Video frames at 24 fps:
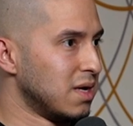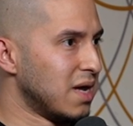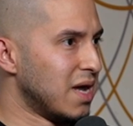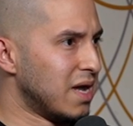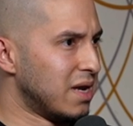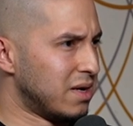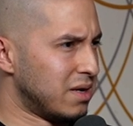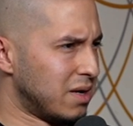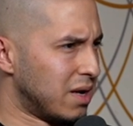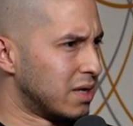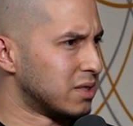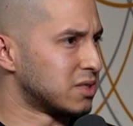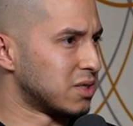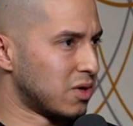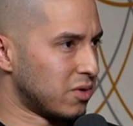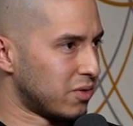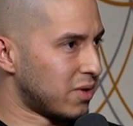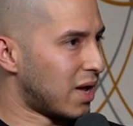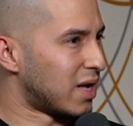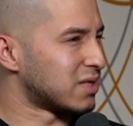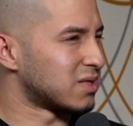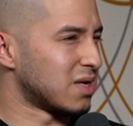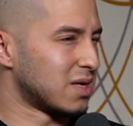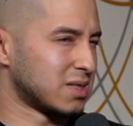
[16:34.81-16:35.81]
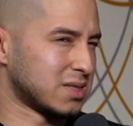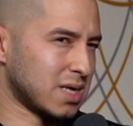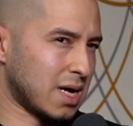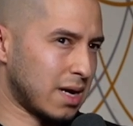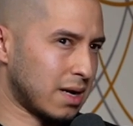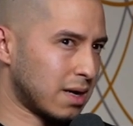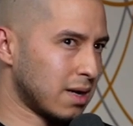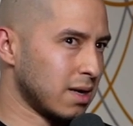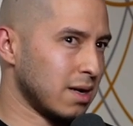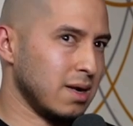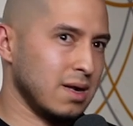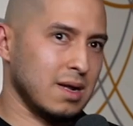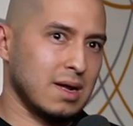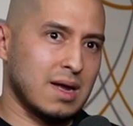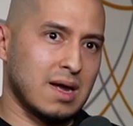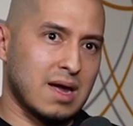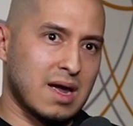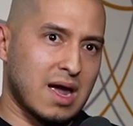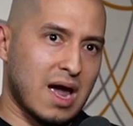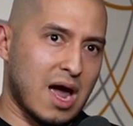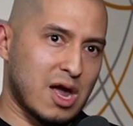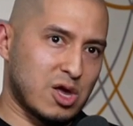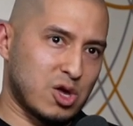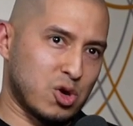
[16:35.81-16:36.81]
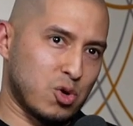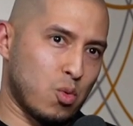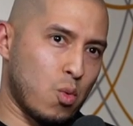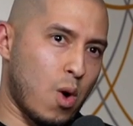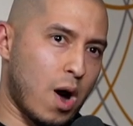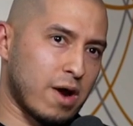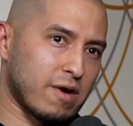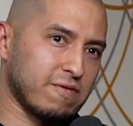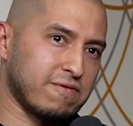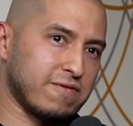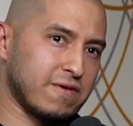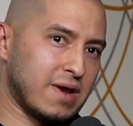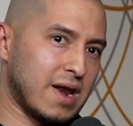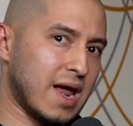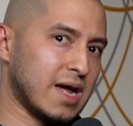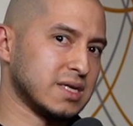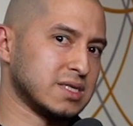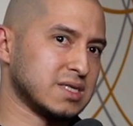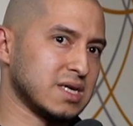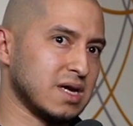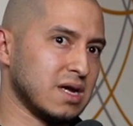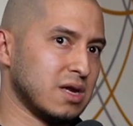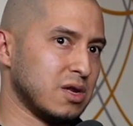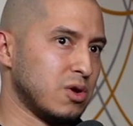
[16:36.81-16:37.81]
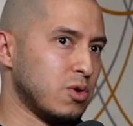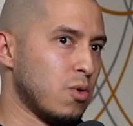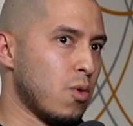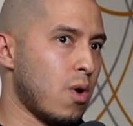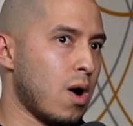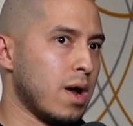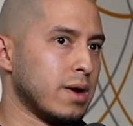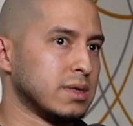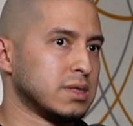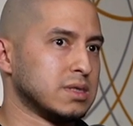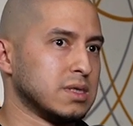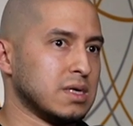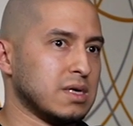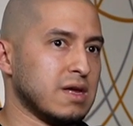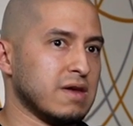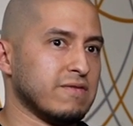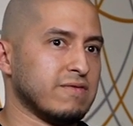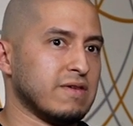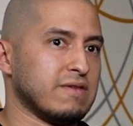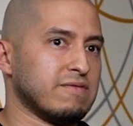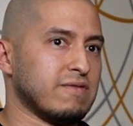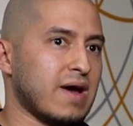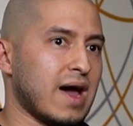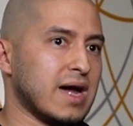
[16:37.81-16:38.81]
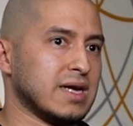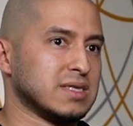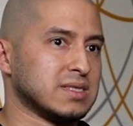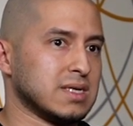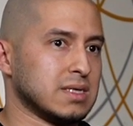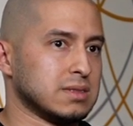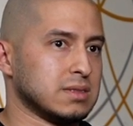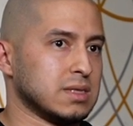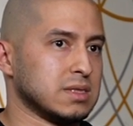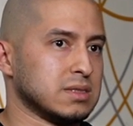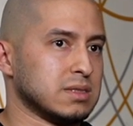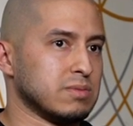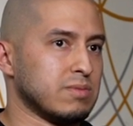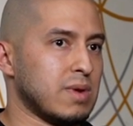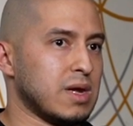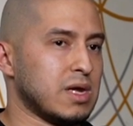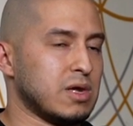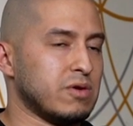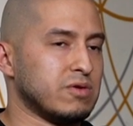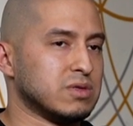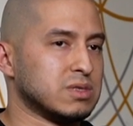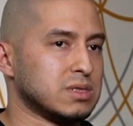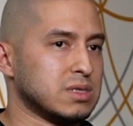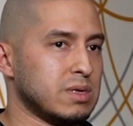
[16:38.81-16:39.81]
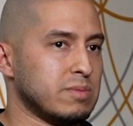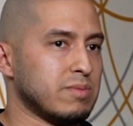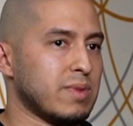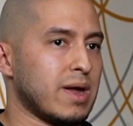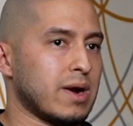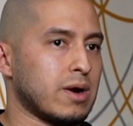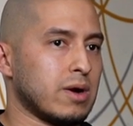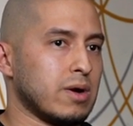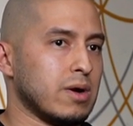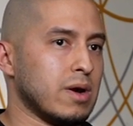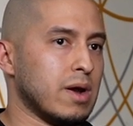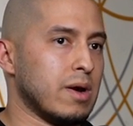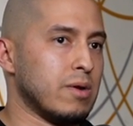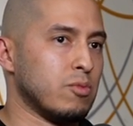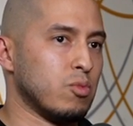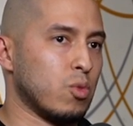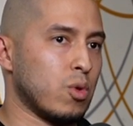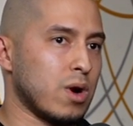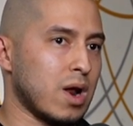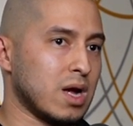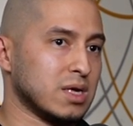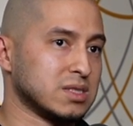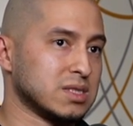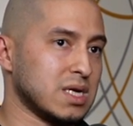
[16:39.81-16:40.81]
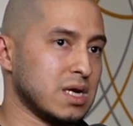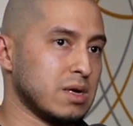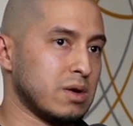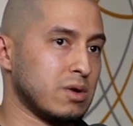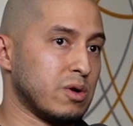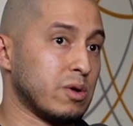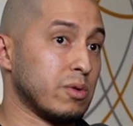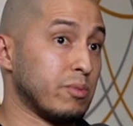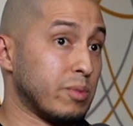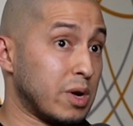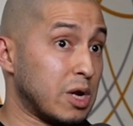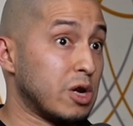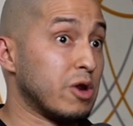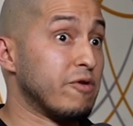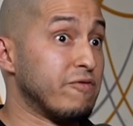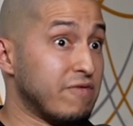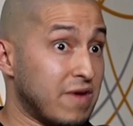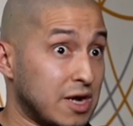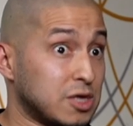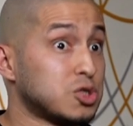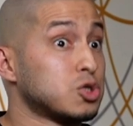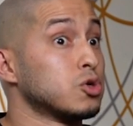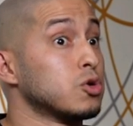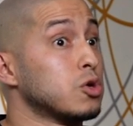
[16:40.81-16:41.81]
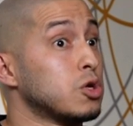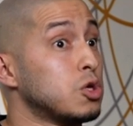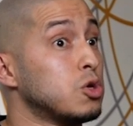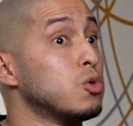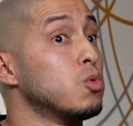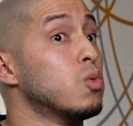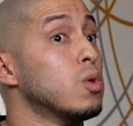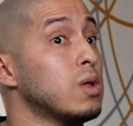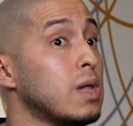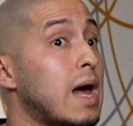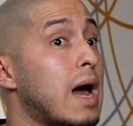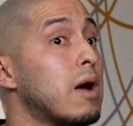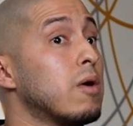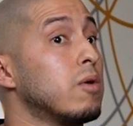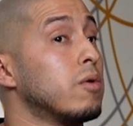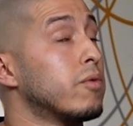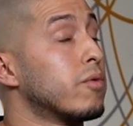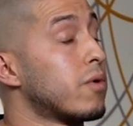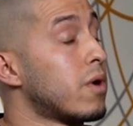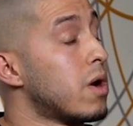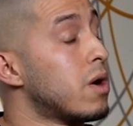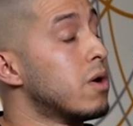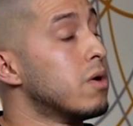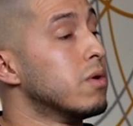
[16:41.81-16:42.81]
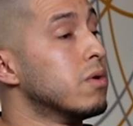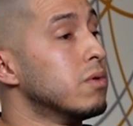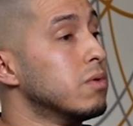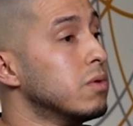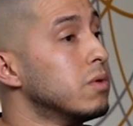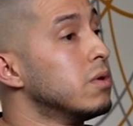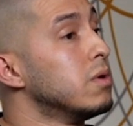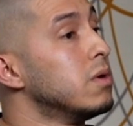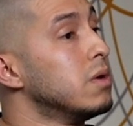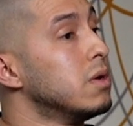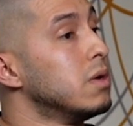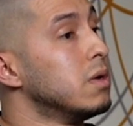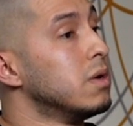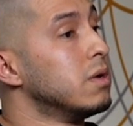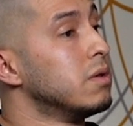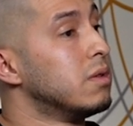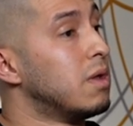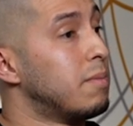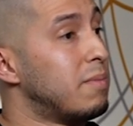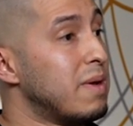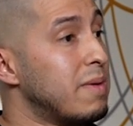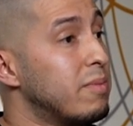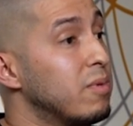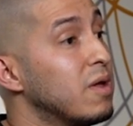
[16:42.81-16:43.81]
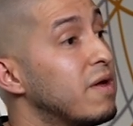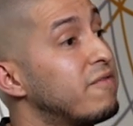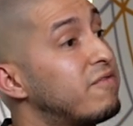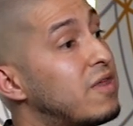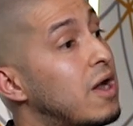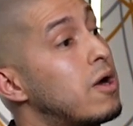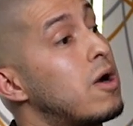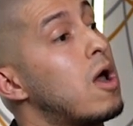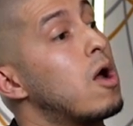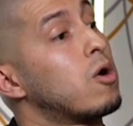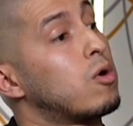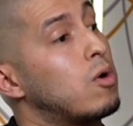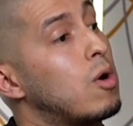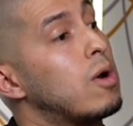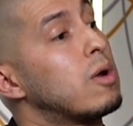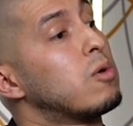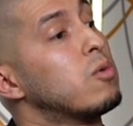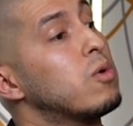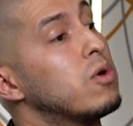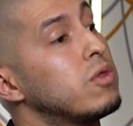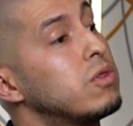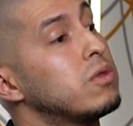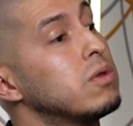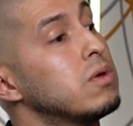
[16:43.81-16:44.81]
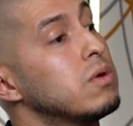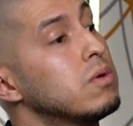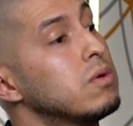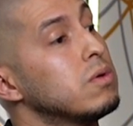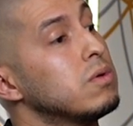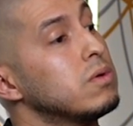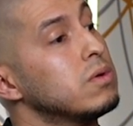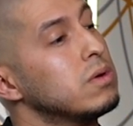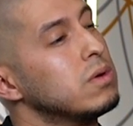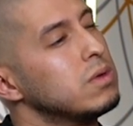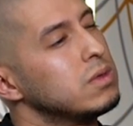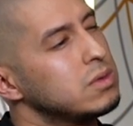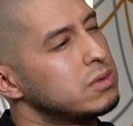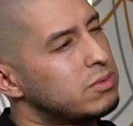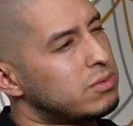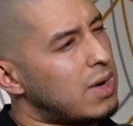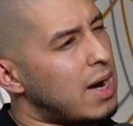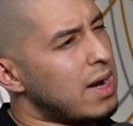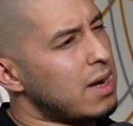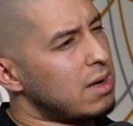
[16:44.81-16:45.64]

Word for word: And and so that's it's like uh, you want to finesse it and you want to give advice that doesn't make you seem better. And we're not saying you, but eventually you will outgrow the people if they're not growing with you right?